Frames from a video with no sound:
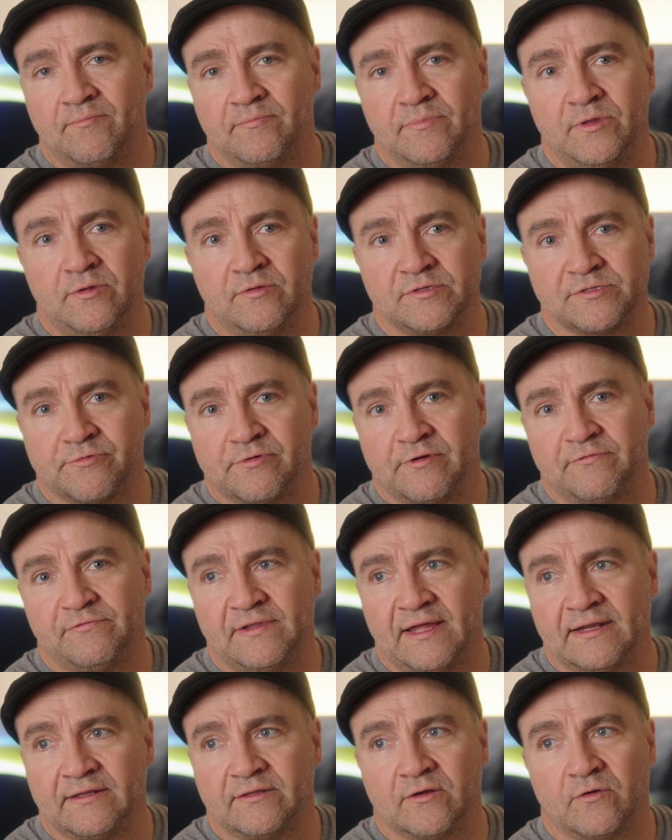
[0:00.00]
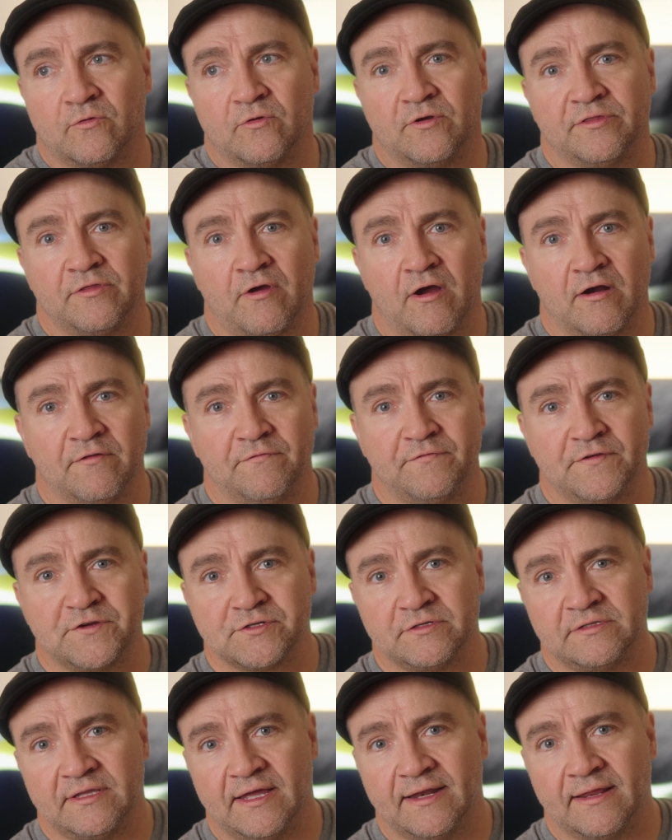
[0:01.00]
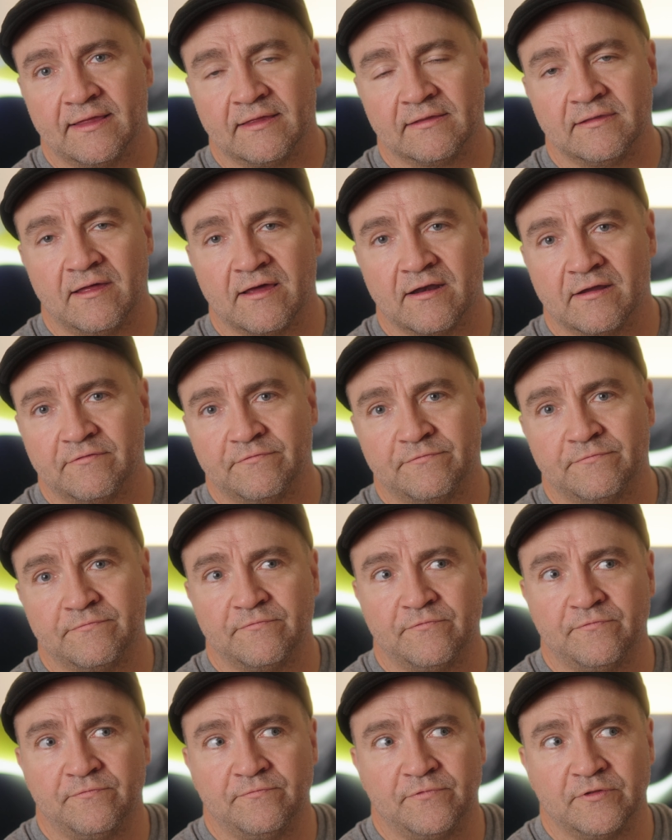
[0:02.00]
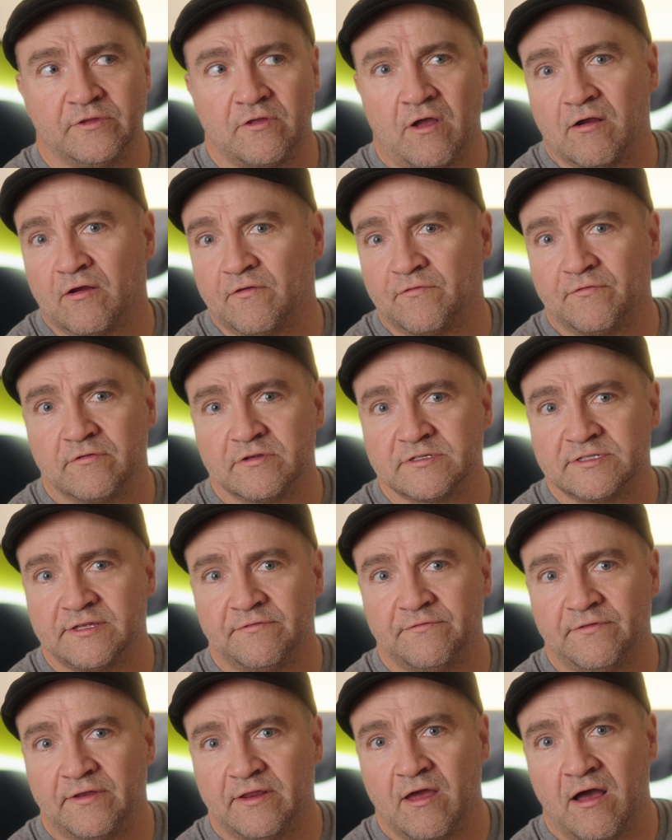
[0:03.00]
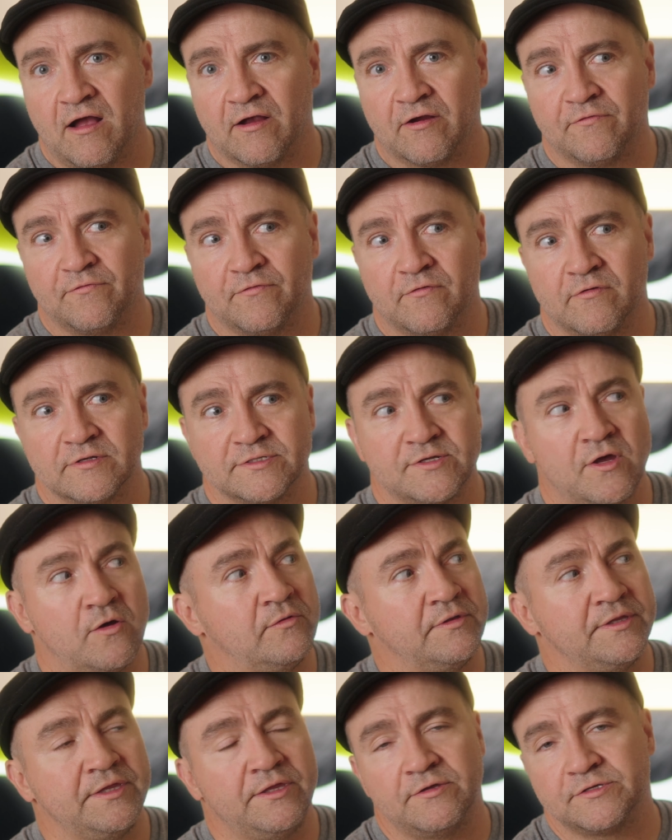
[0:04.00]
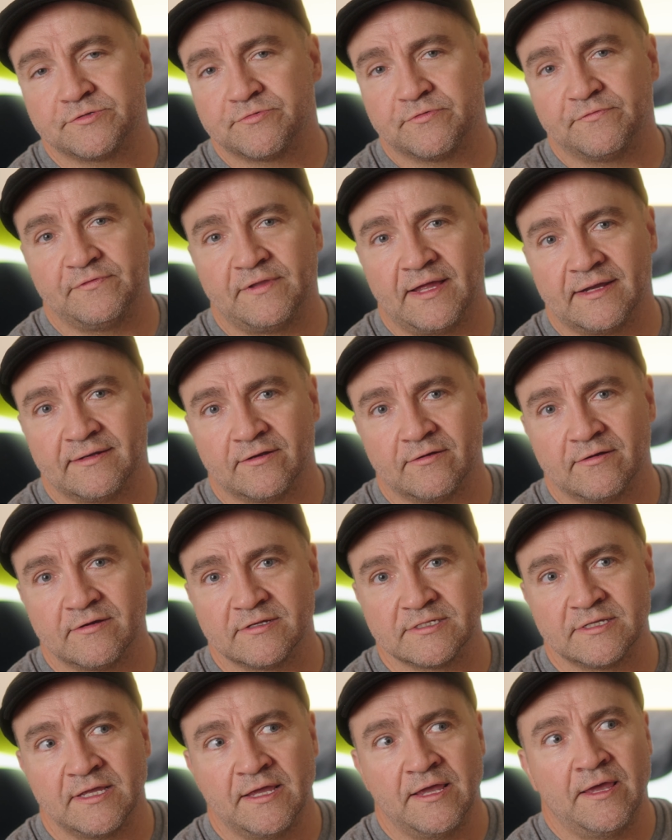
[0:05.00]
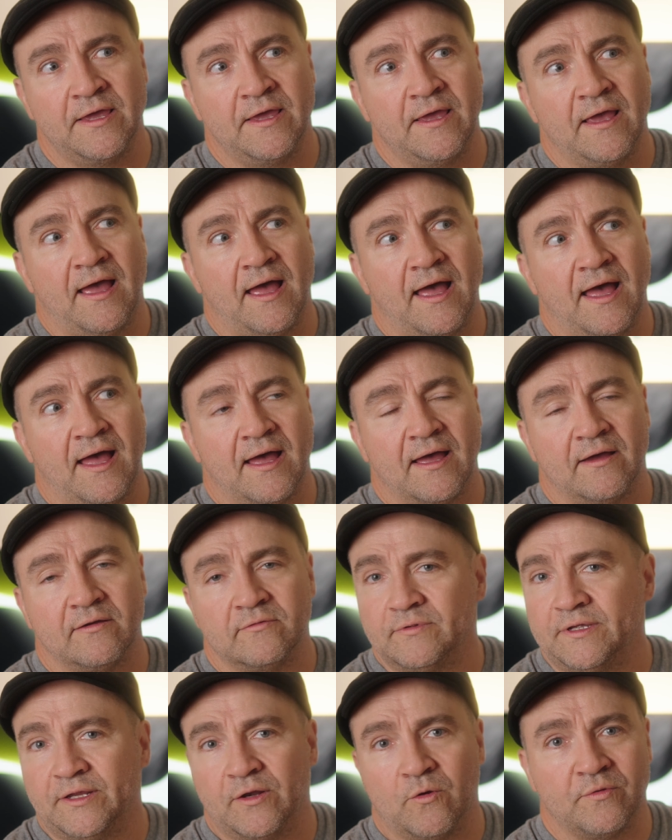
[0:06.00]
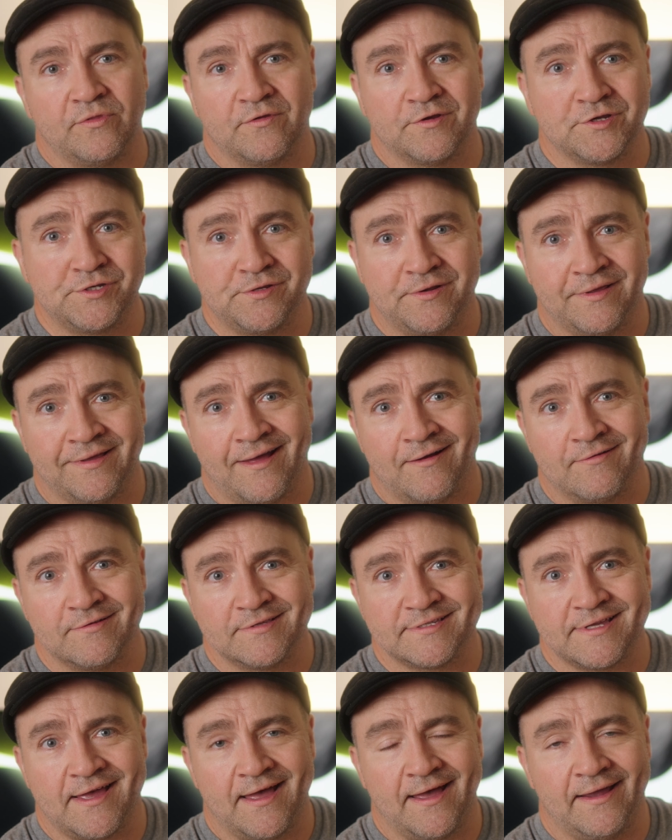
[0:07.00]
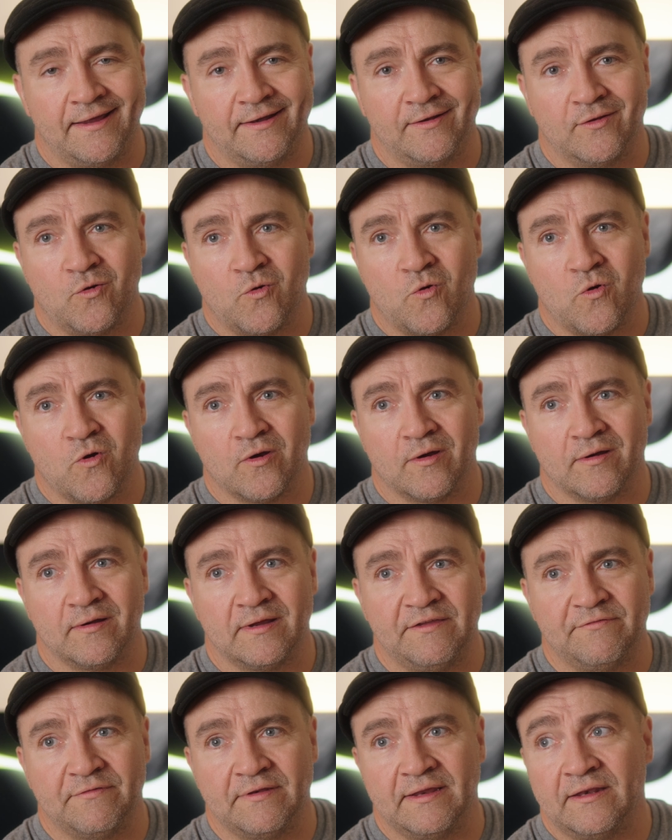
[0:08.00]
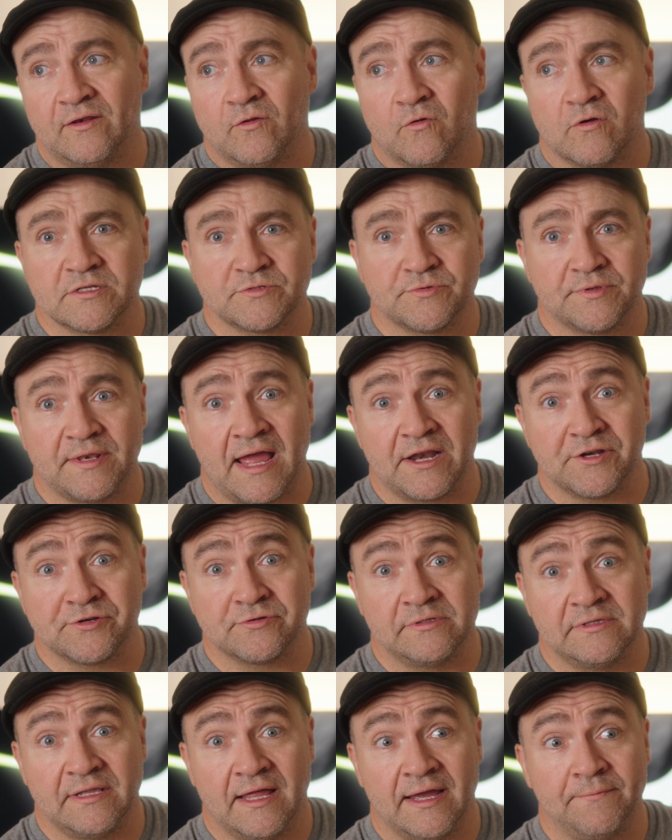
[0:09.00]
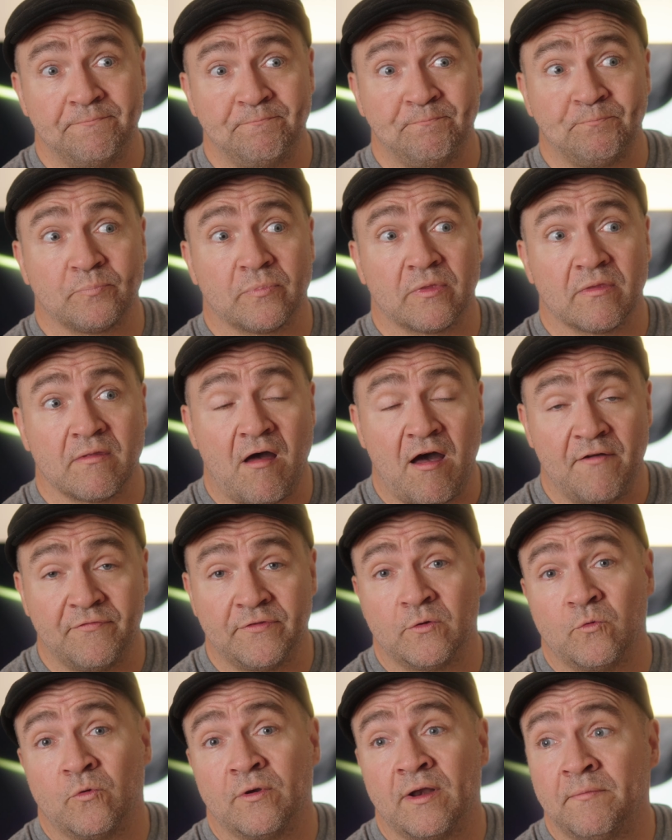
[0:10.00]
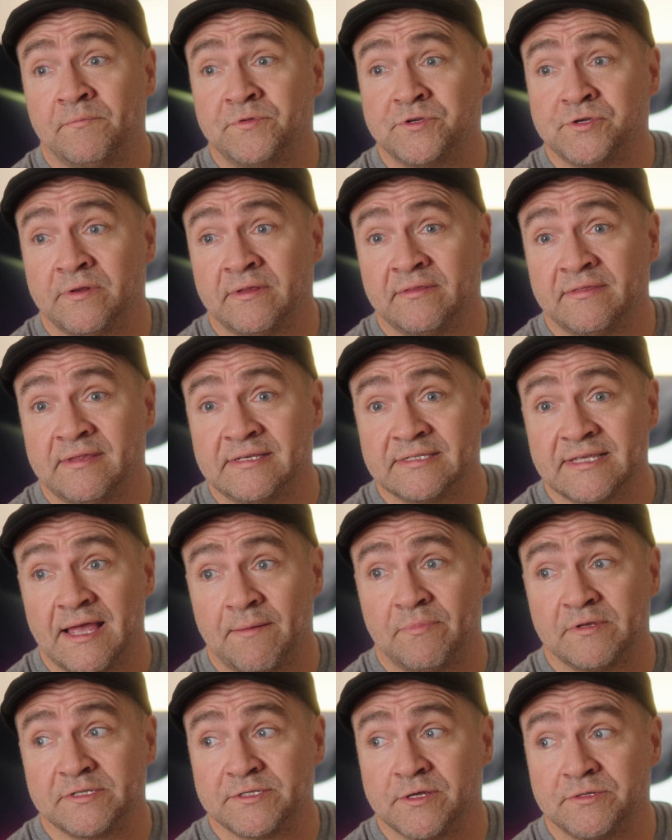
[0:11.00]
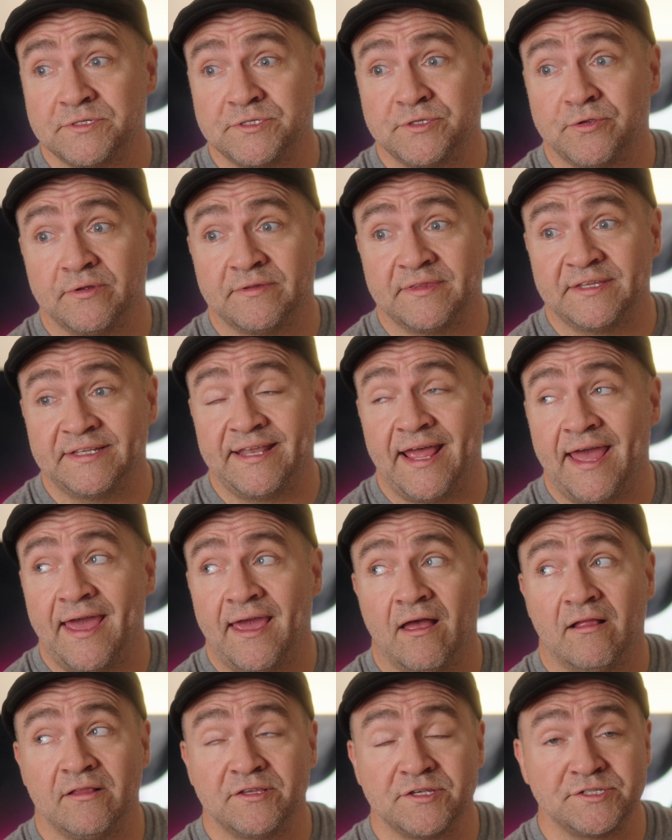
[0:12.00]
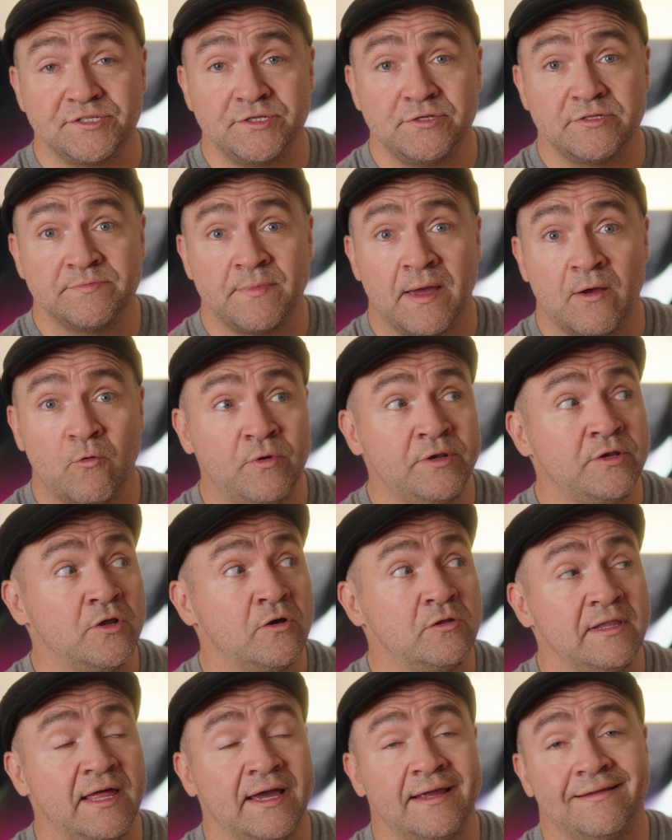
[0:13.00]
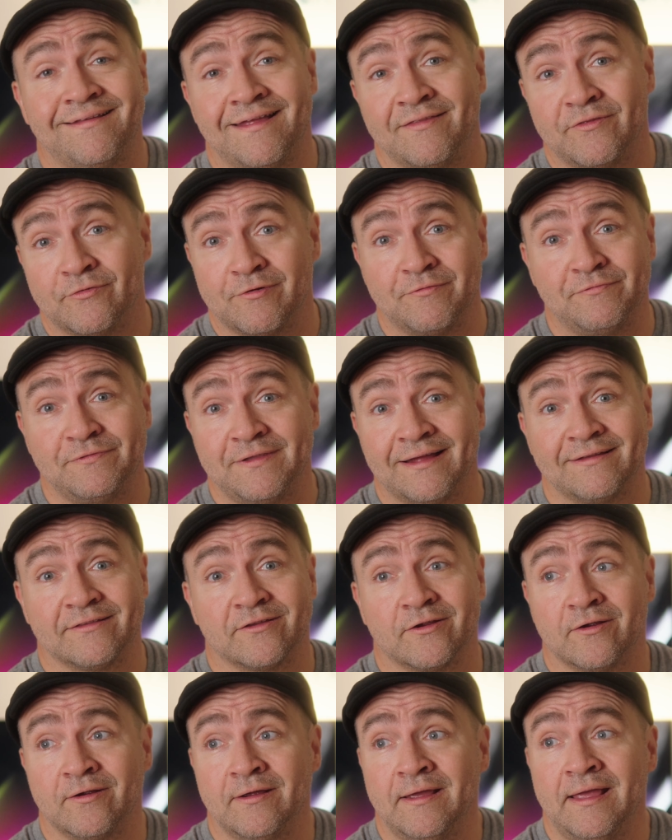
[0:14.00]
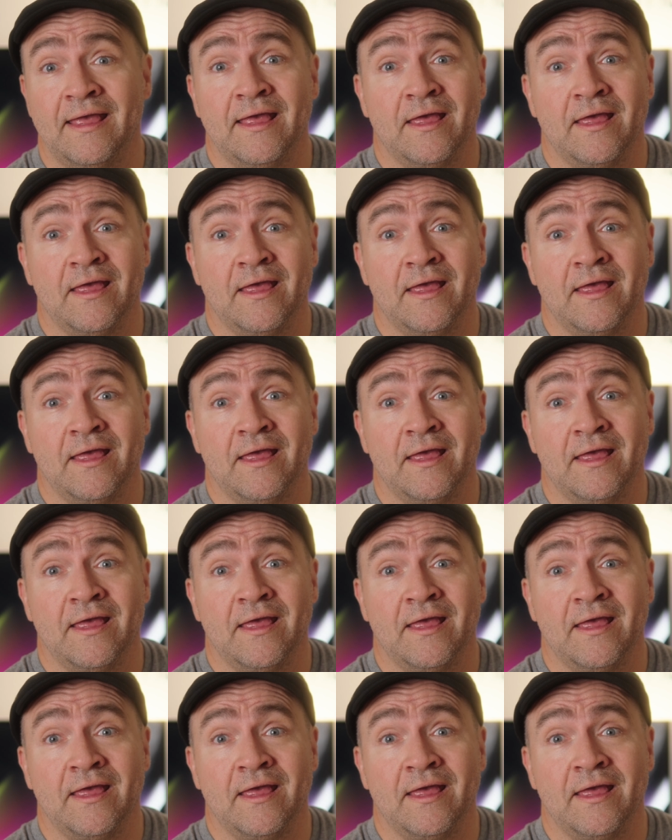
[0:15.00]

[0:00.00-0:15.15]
use a reflector with artificial lighting. A lot of photographers and videographers only use reflectors you know, when they're shooting outside or even indoors with natural light. Often when I'm shooting these episodes during the day, I'll just use my window light and the reflector